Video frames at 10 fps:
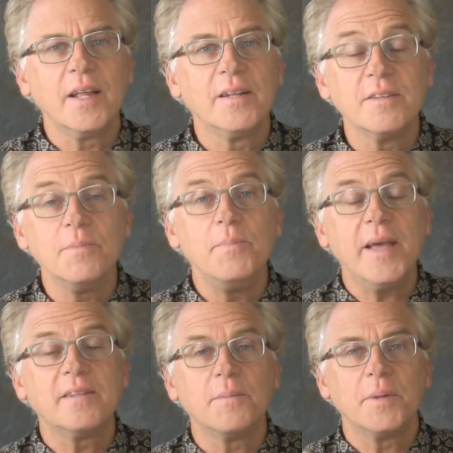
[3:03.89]
It doesn't
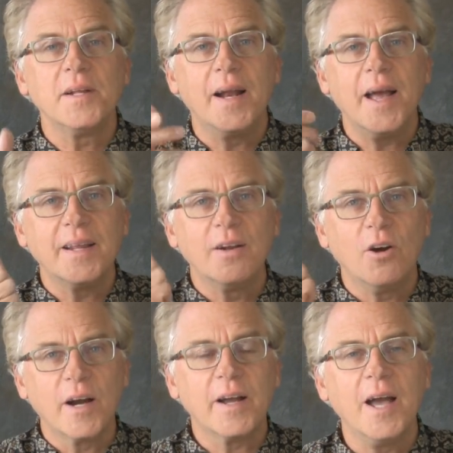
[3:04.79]
make something that I can
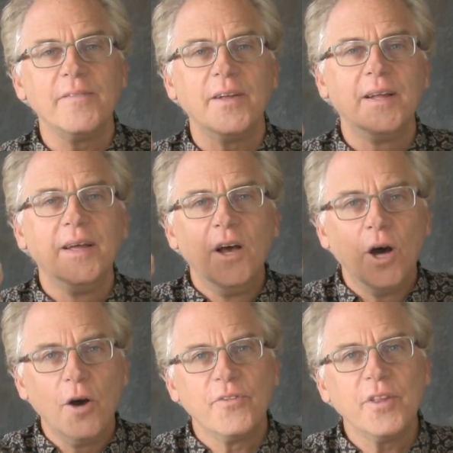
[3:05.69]
archive and
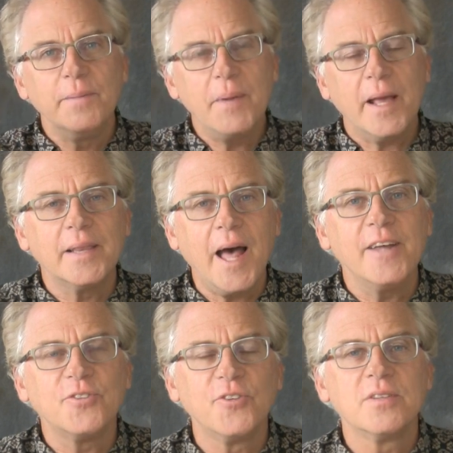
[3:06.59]
hopefully make
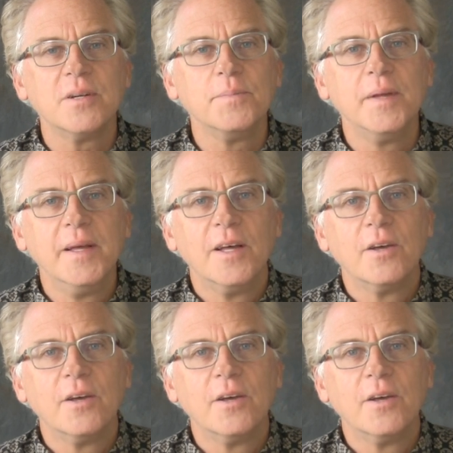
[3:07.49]
last for some